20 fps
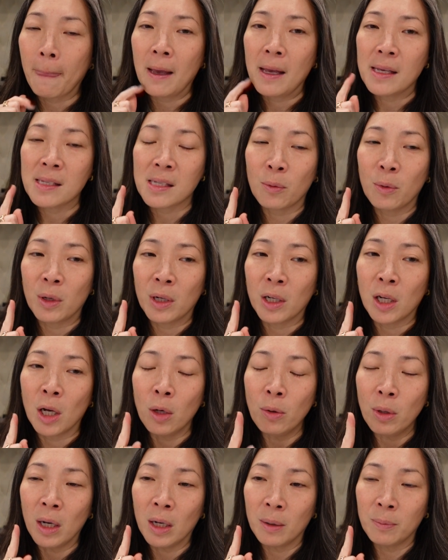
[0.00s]
is I want to
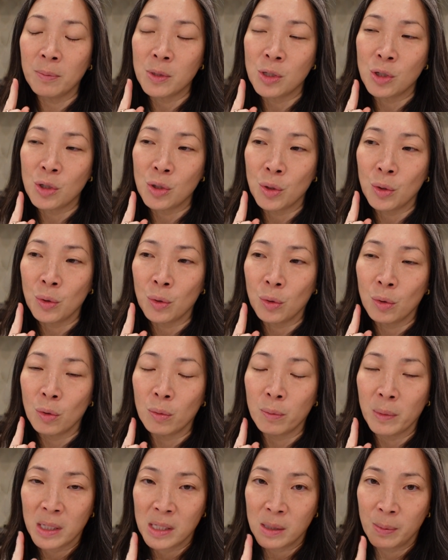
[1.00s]
go up to
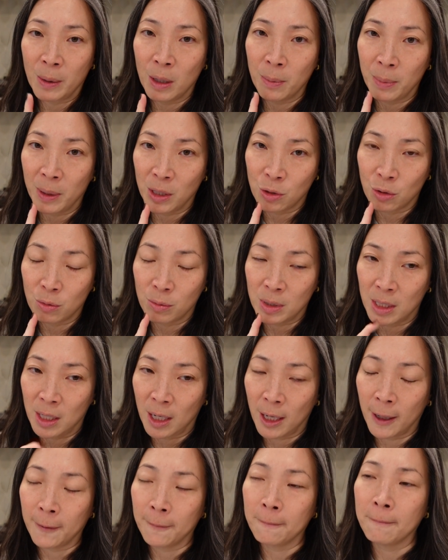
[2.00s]
my spare bedroom
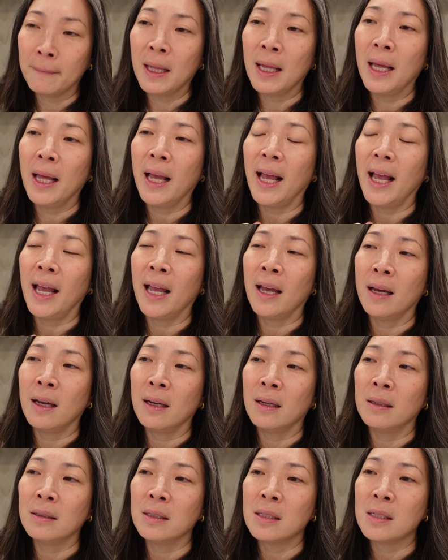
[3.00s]
today
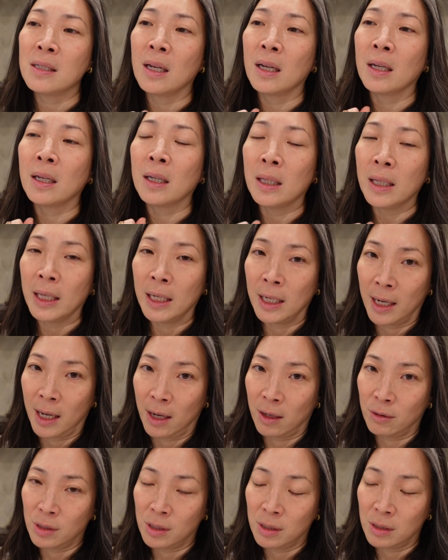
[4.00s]
and clean it
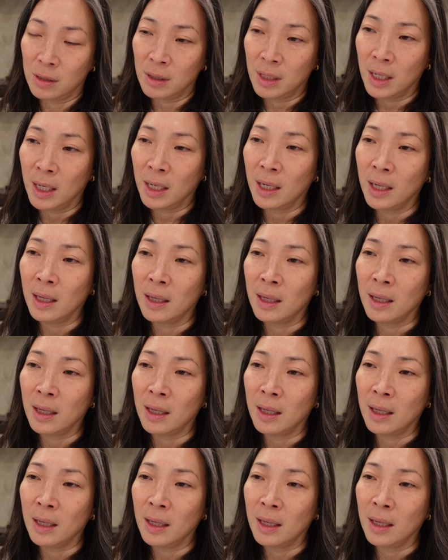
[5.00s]
out. It